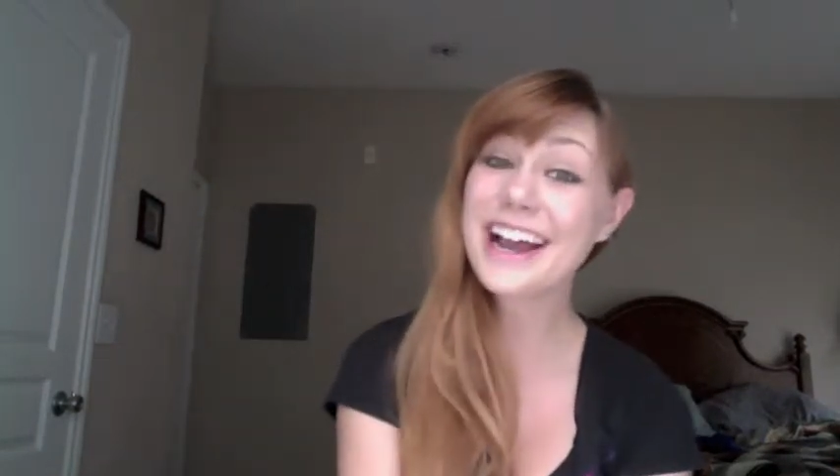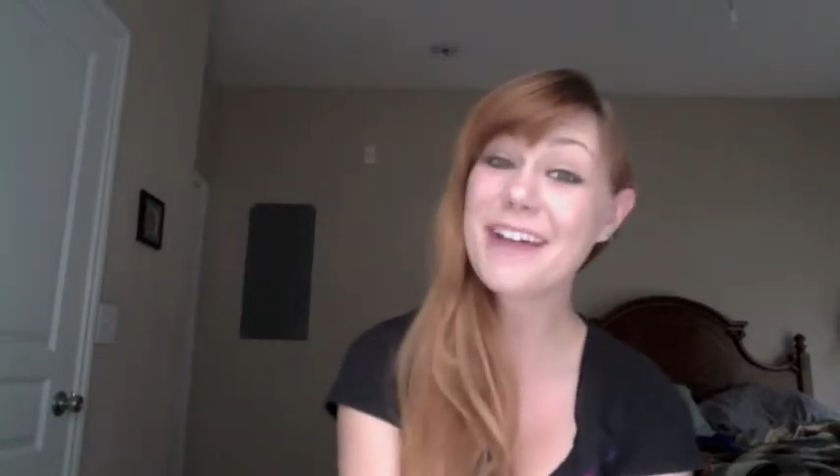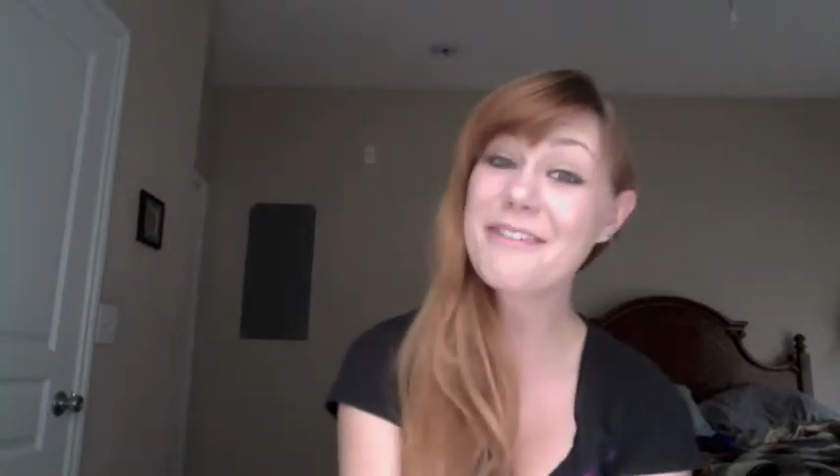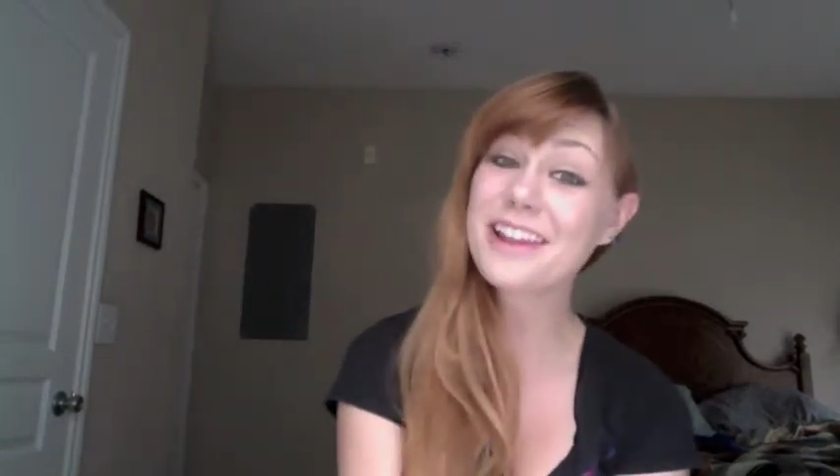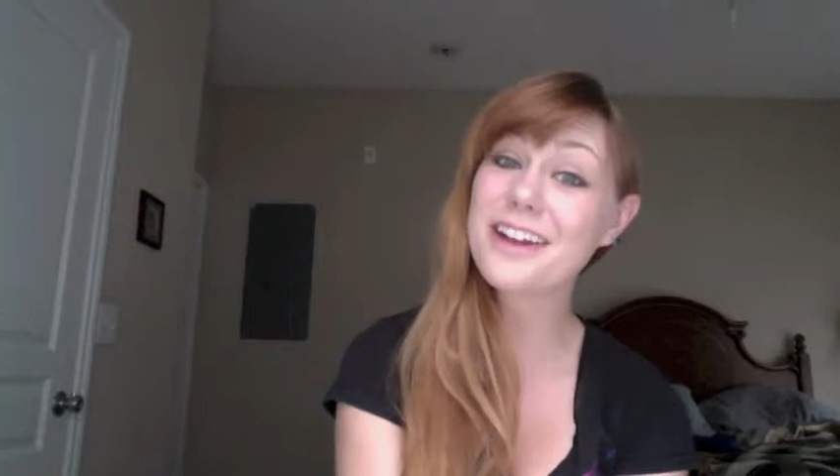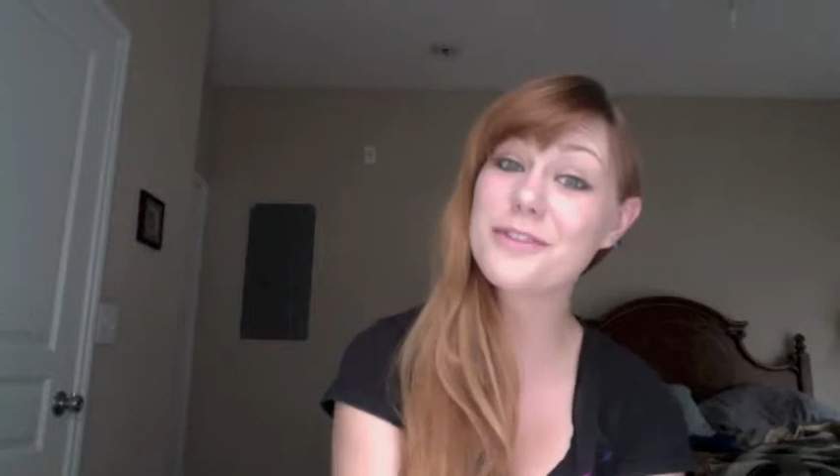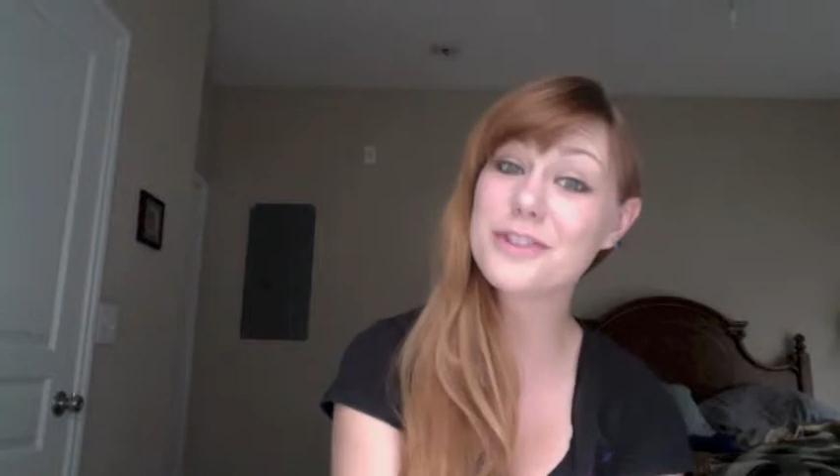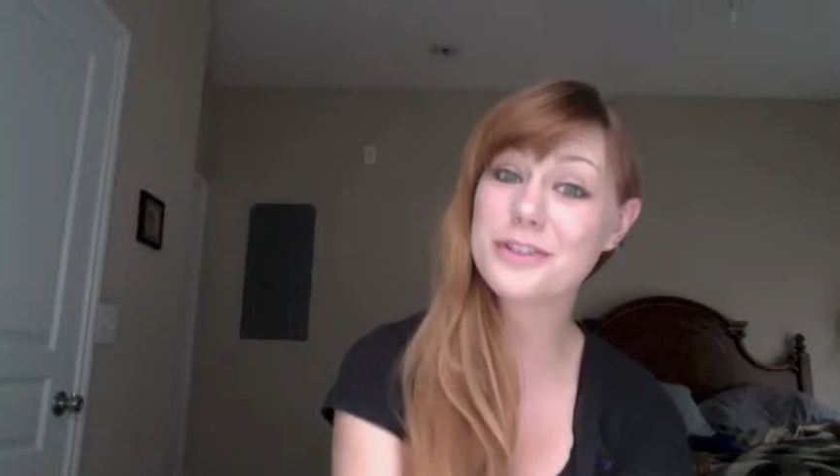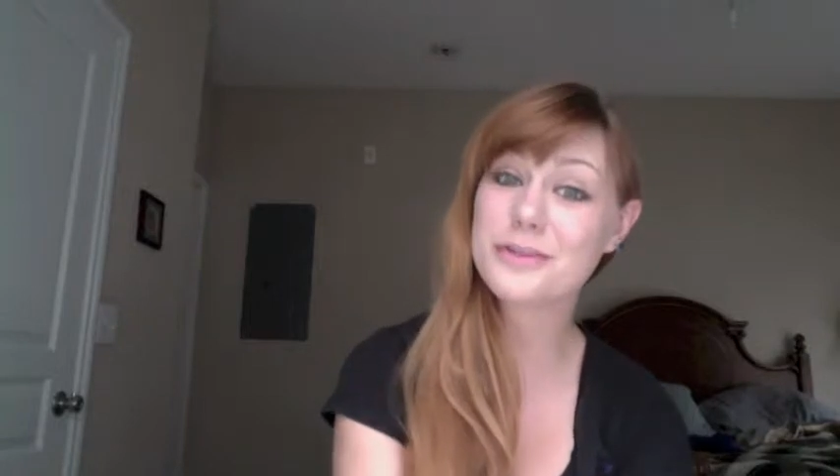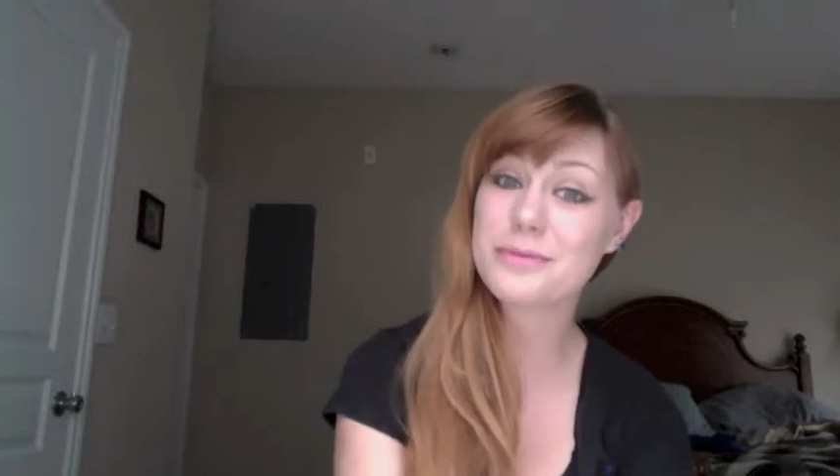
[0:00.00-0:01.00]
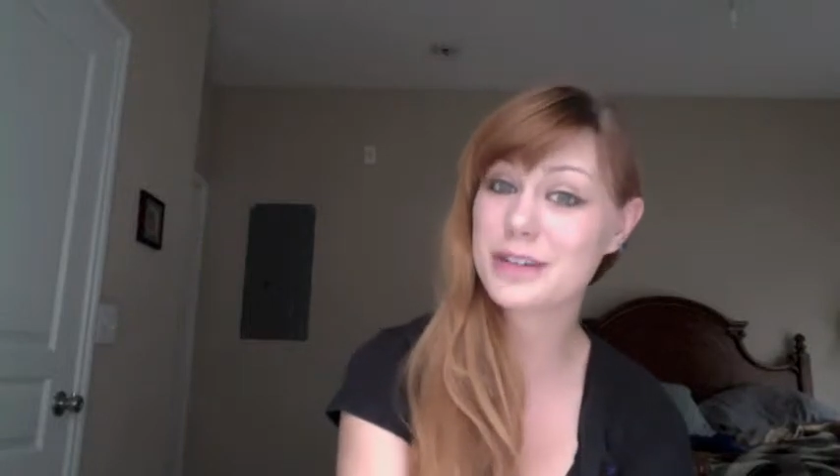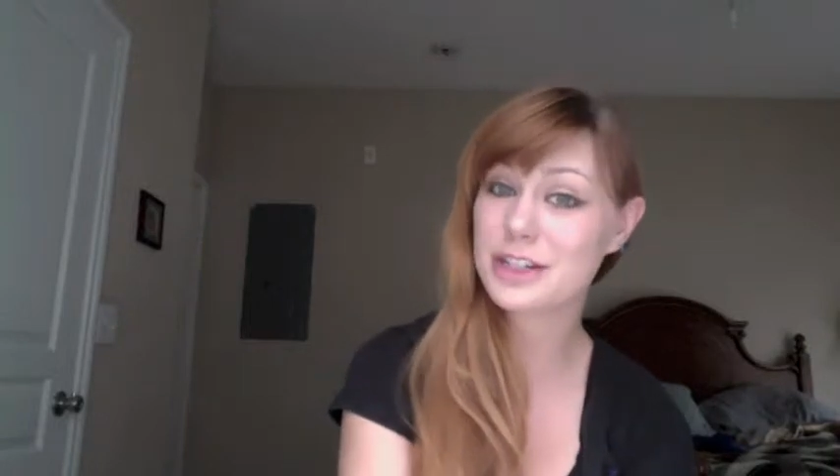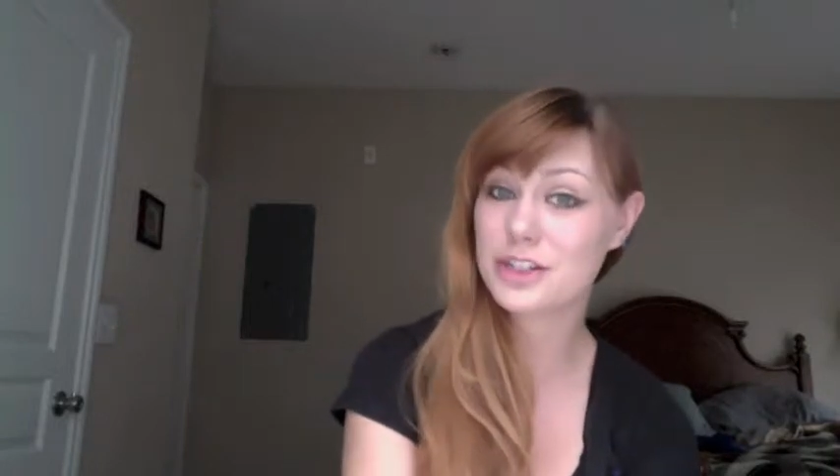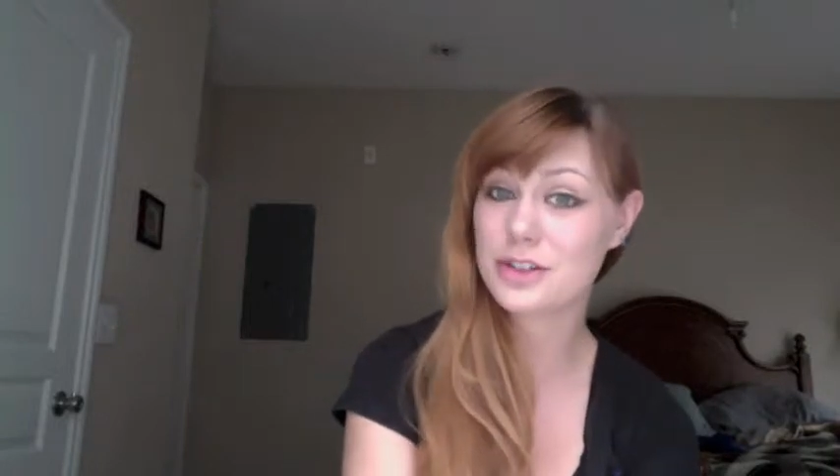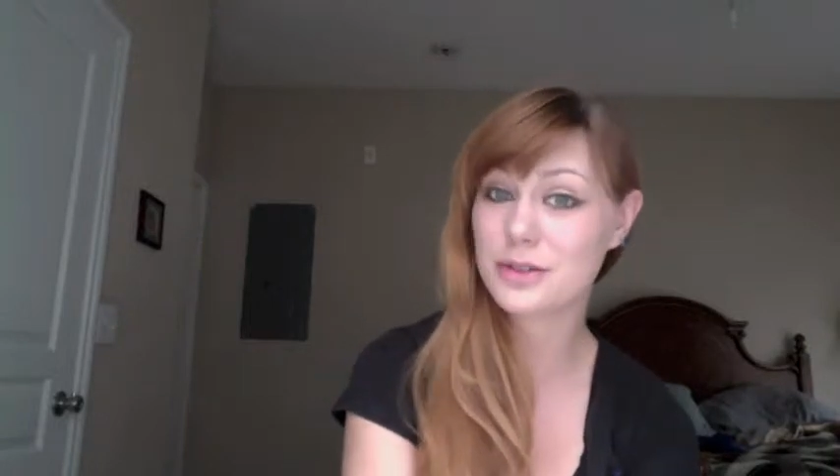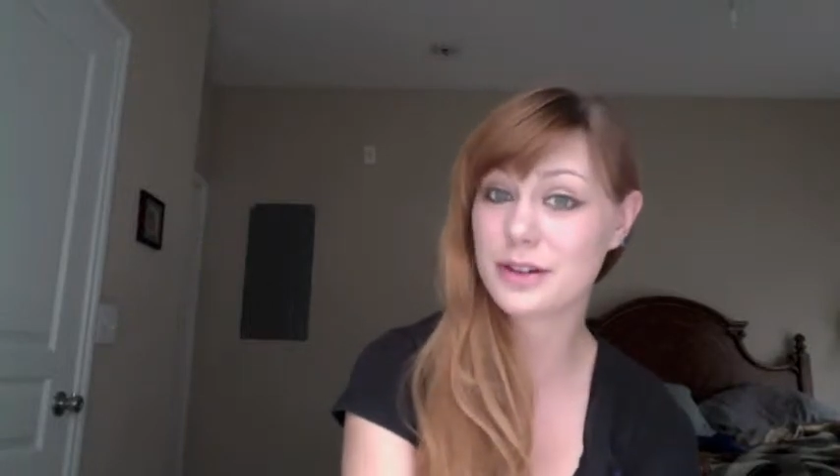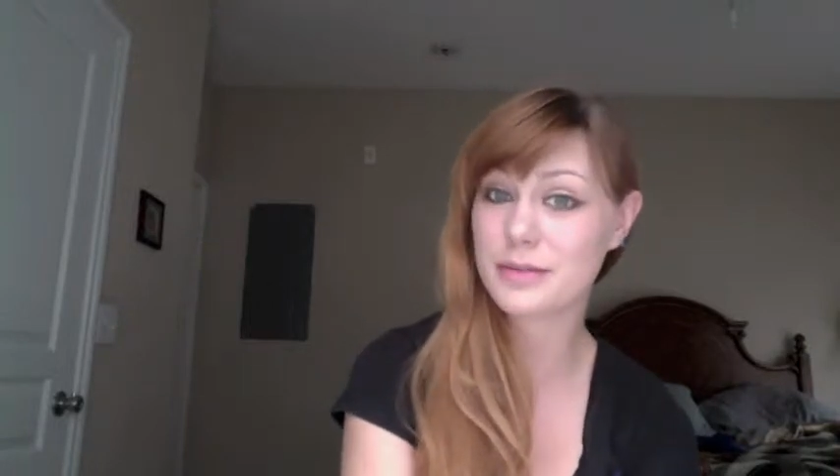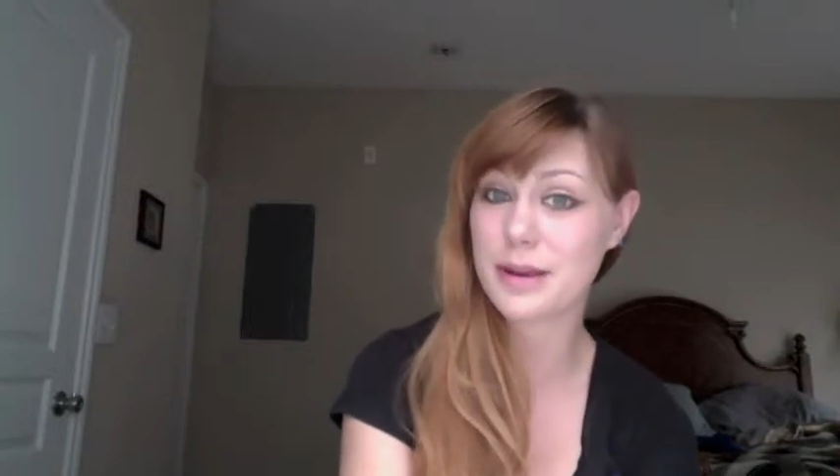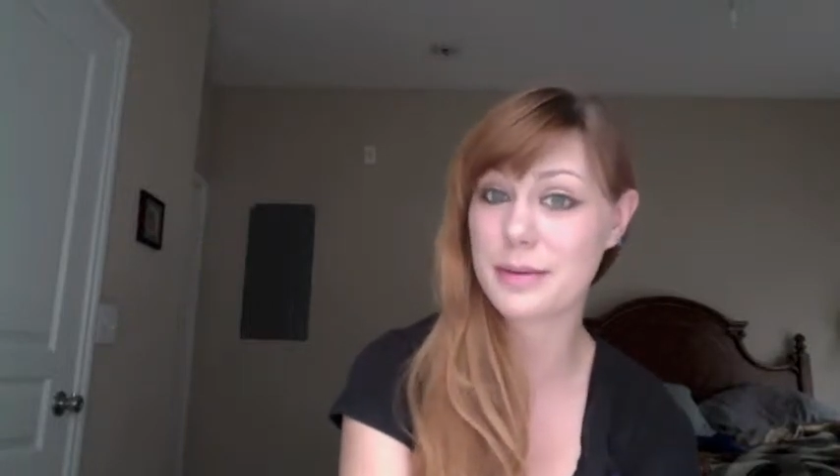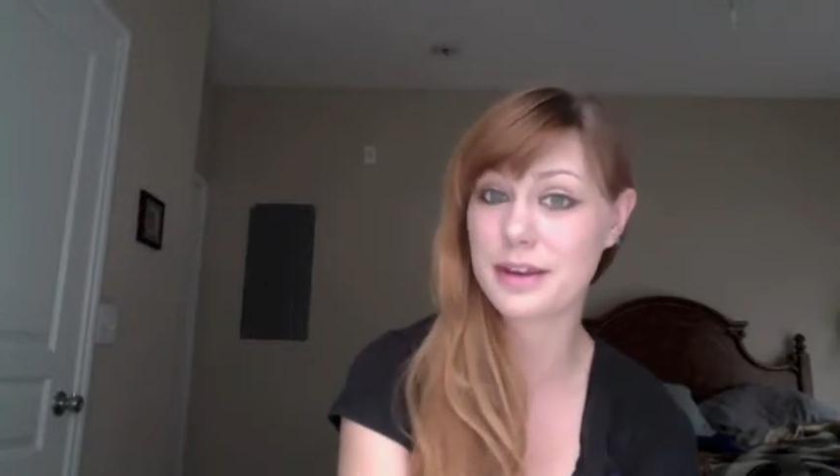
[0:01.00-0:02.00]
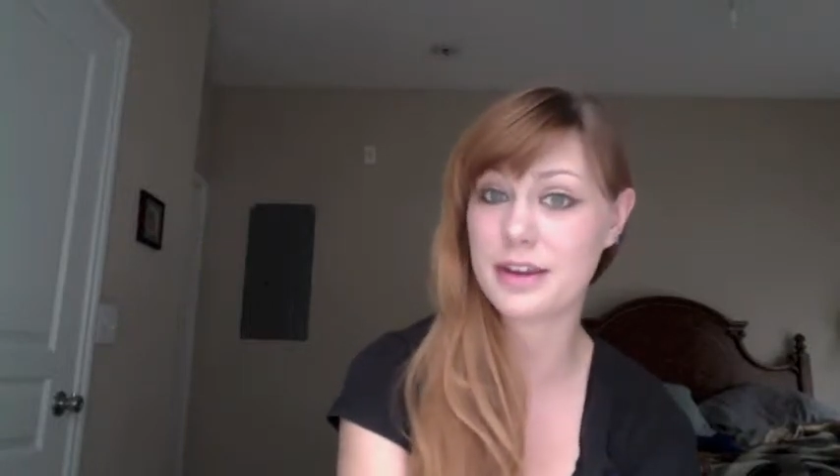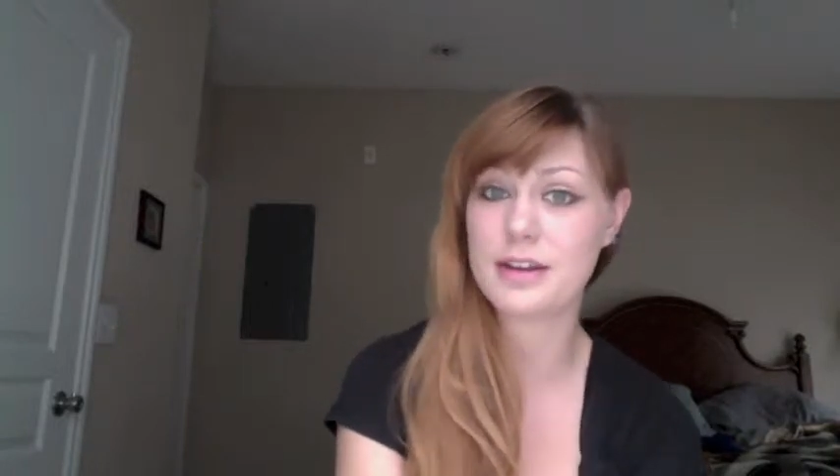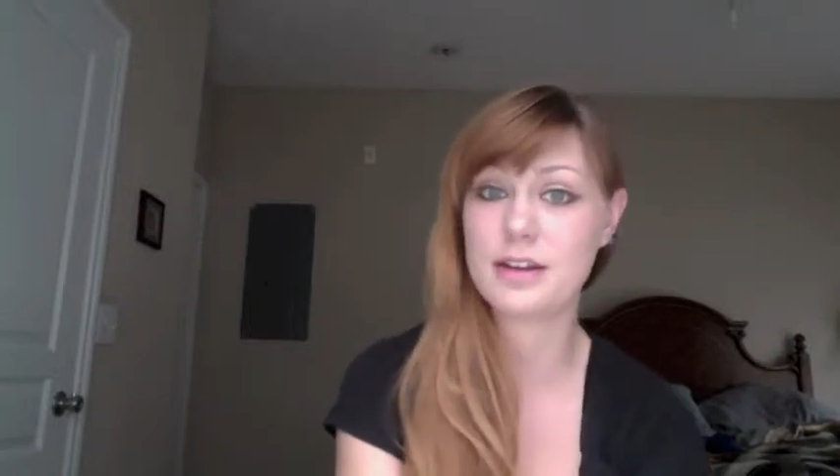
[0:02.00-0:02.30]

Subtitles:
I would love to meet you and maybe